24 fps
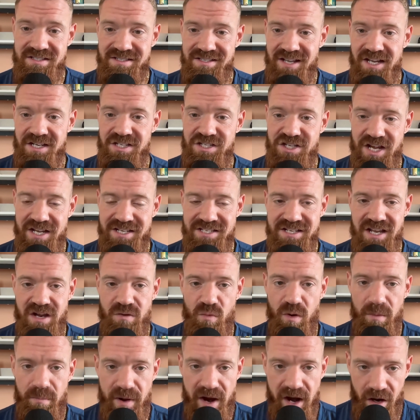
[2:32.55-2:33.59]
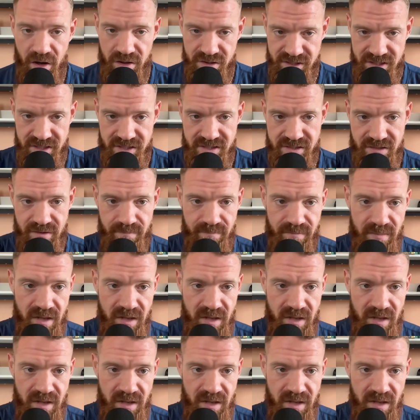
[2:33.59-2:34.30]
digest, and repair system.